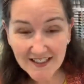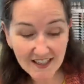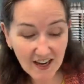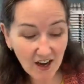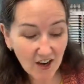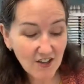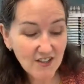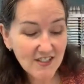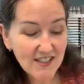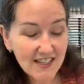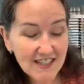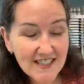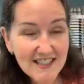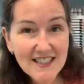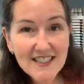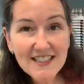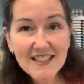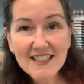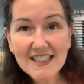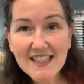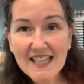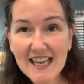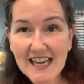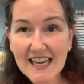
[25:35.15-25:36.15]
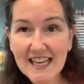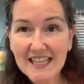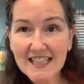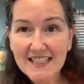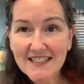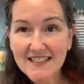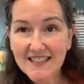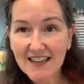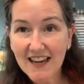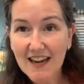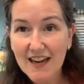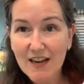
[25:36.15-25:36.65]
Artistically
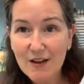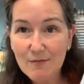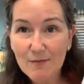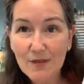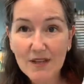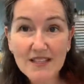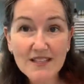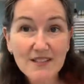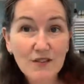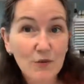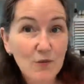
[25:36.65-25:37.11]
Inked is